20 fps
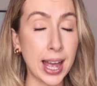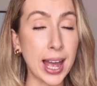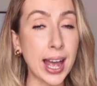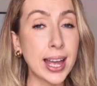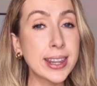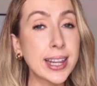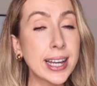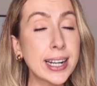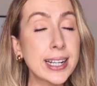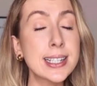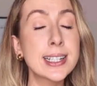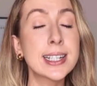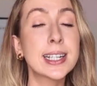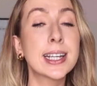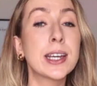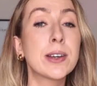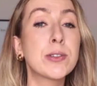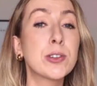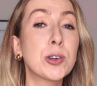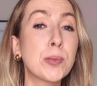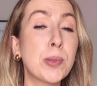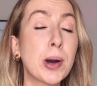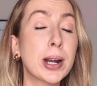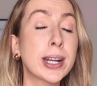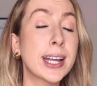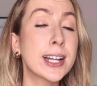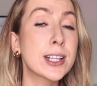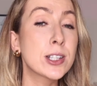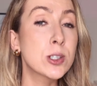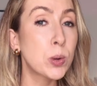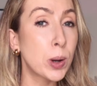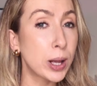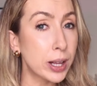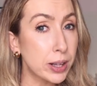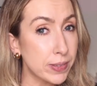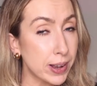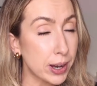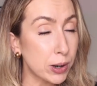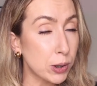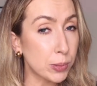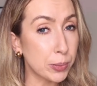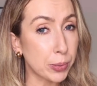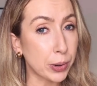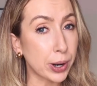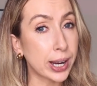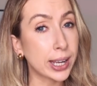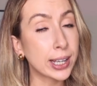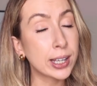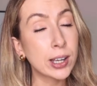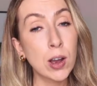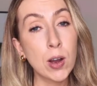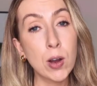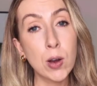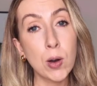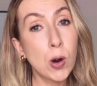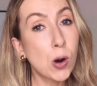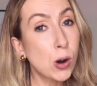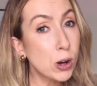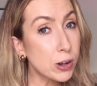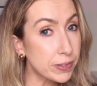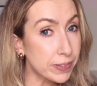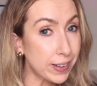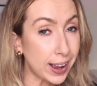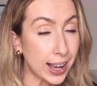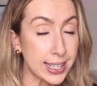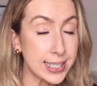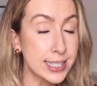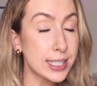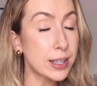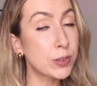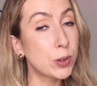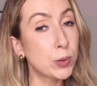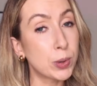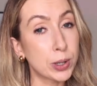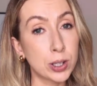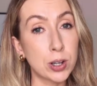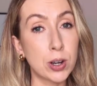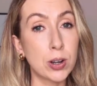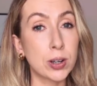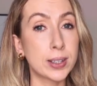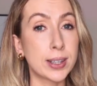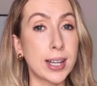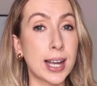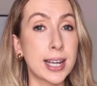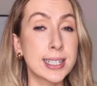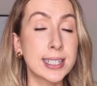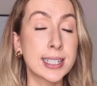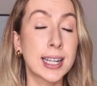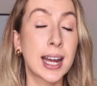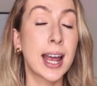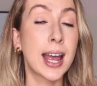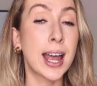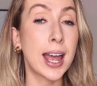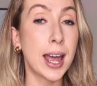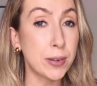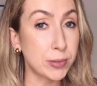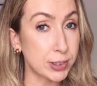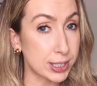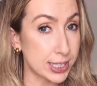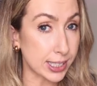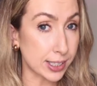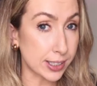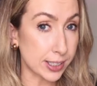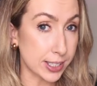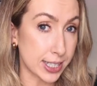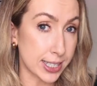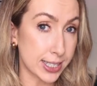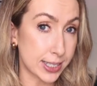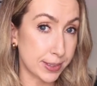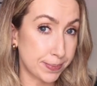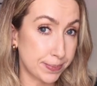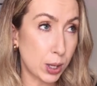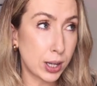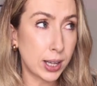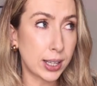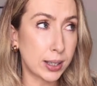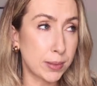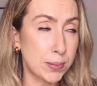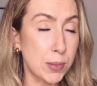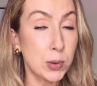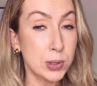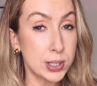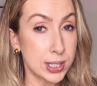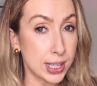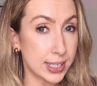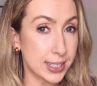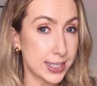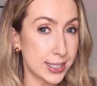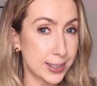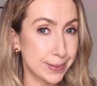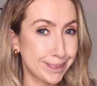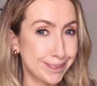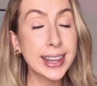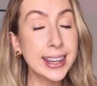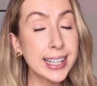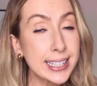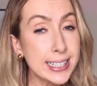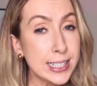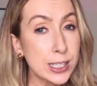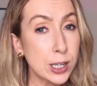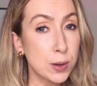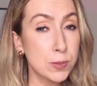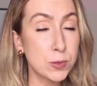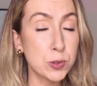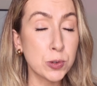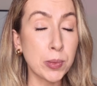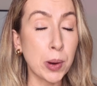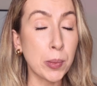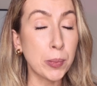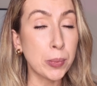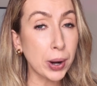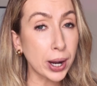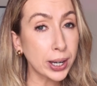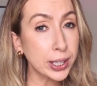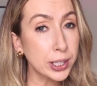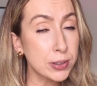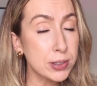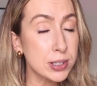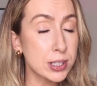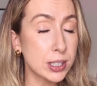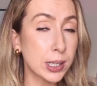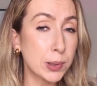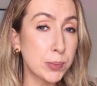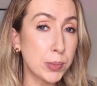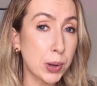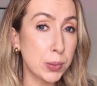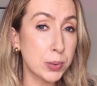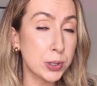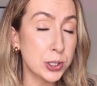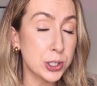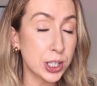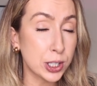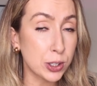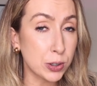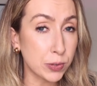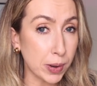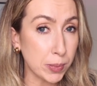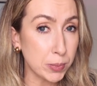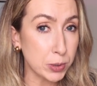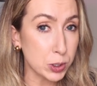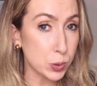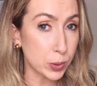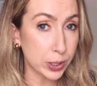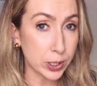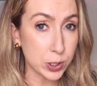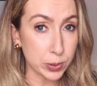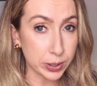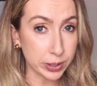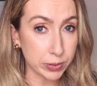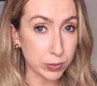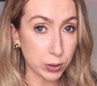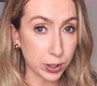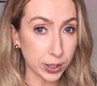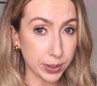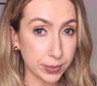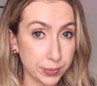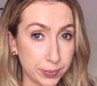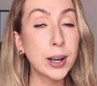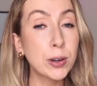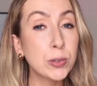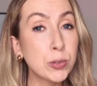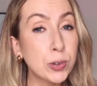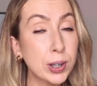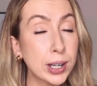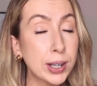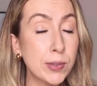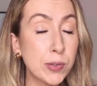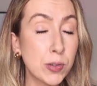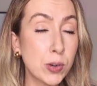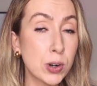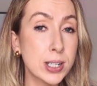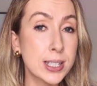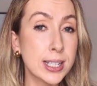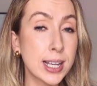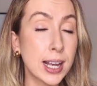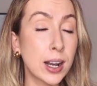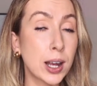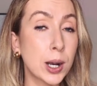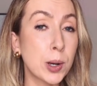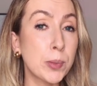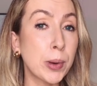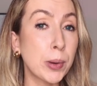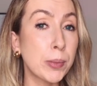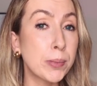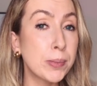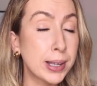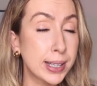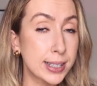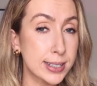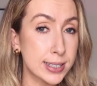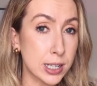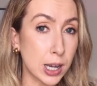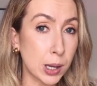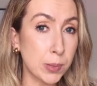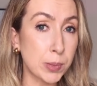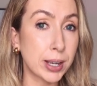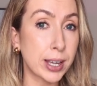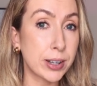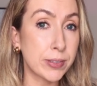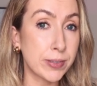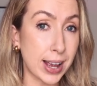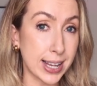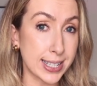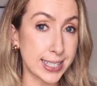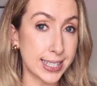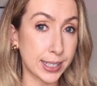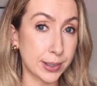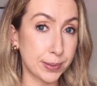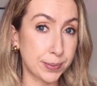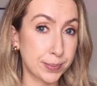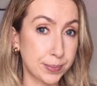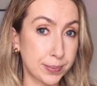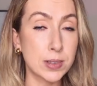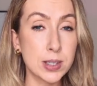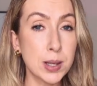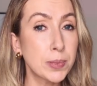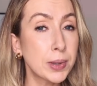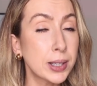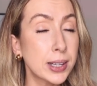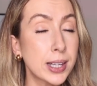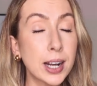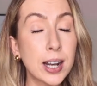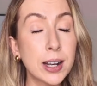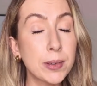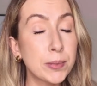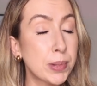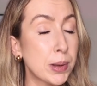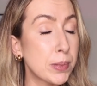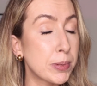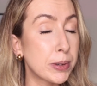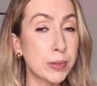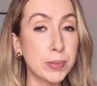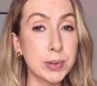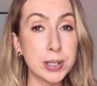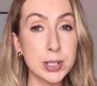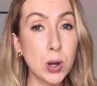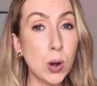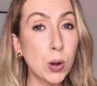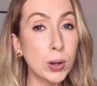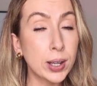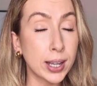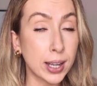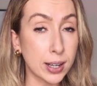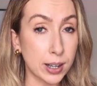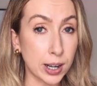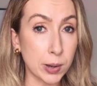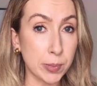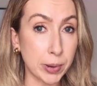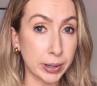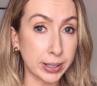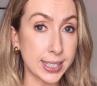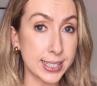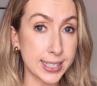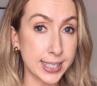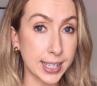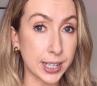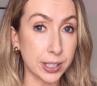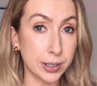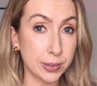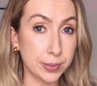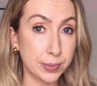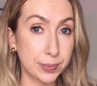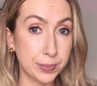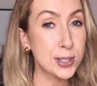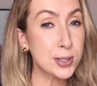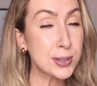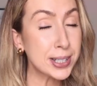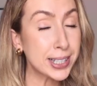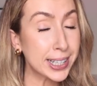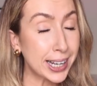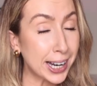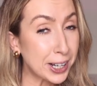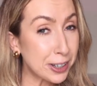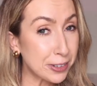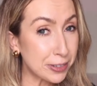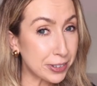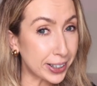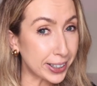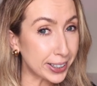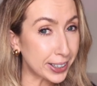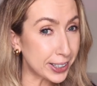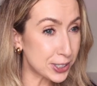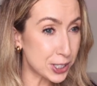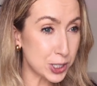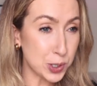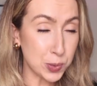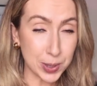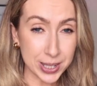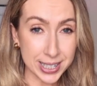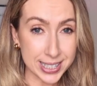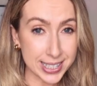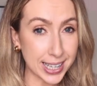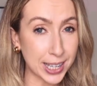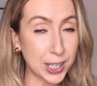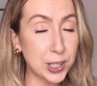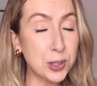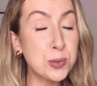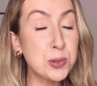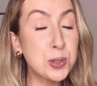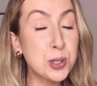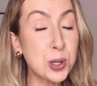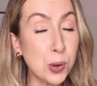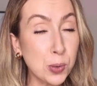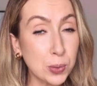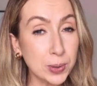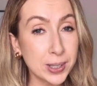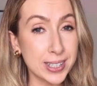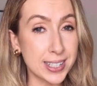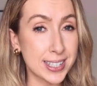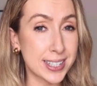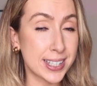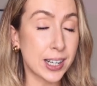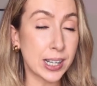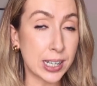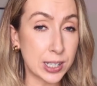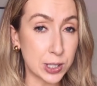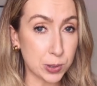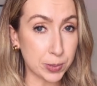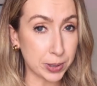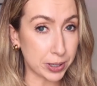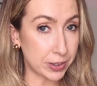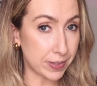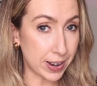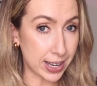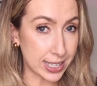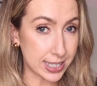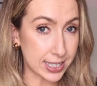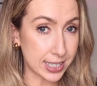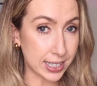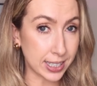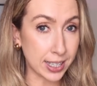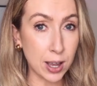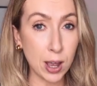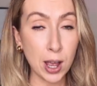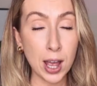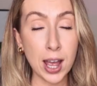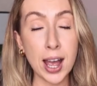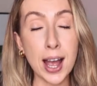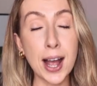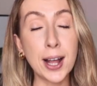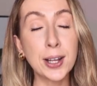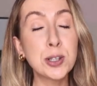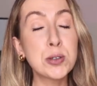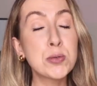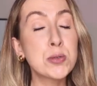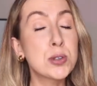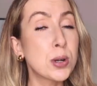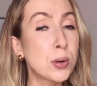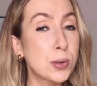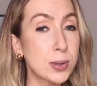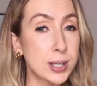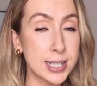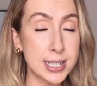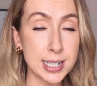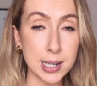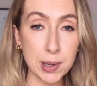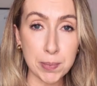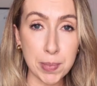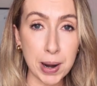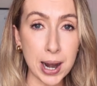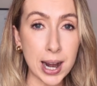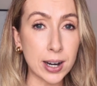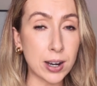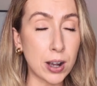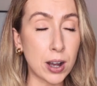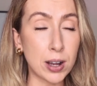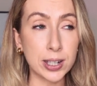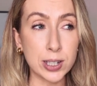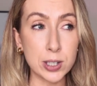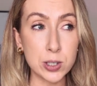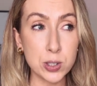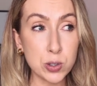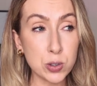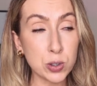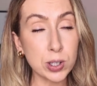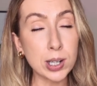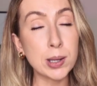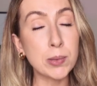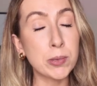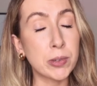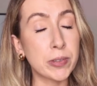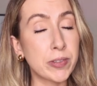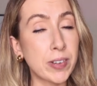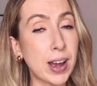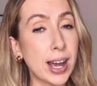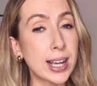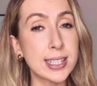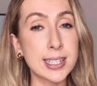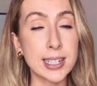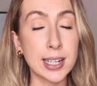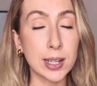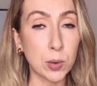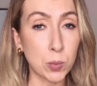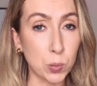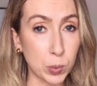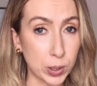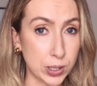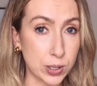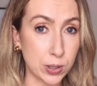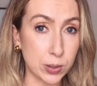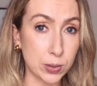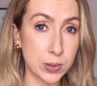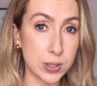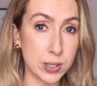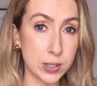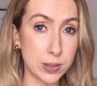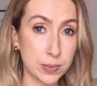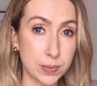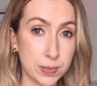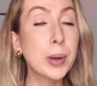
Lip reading: And that is to give your body a 12-hour break or fast, if you want to call it that, every single night. Well, like most nights. And this comes from a brand new study published in November 2024. And it reinforced a lot about meal timing and fasting, something that people have been talking a lot about this year. So to clarify, I just want to say you don't need to start intermittent fasting and you don't need to embark on extreme fasting windows.